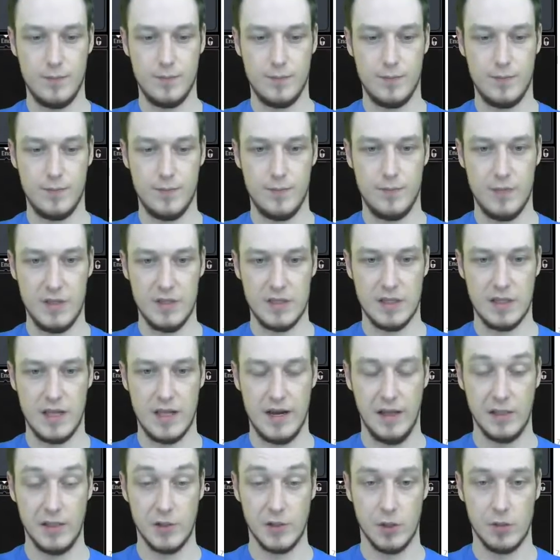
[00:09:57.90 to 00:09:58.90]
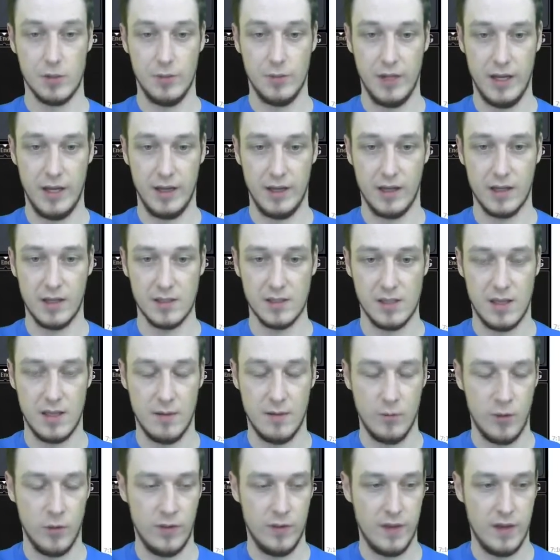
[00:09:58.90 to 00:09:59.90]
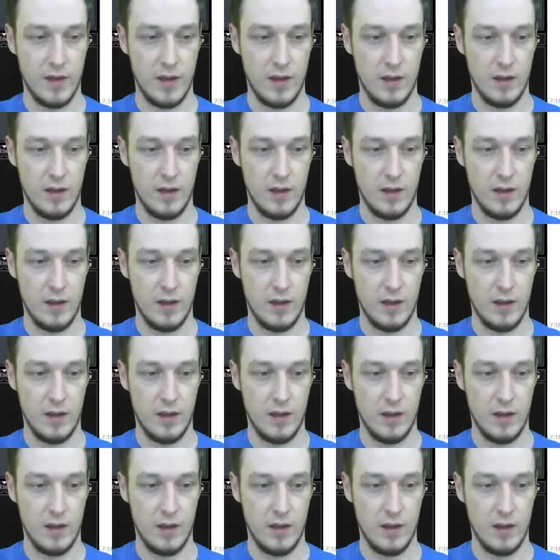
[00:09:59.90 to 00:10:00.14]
it's a lot easier to play against them when they